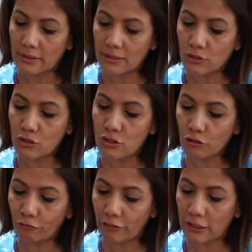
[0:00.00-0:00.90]
And use
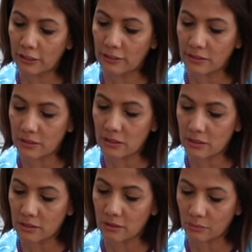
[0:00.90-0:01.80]
your
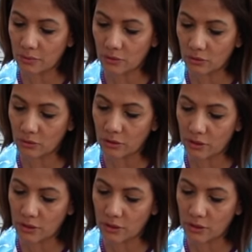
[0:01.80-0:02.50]
fingers when you're going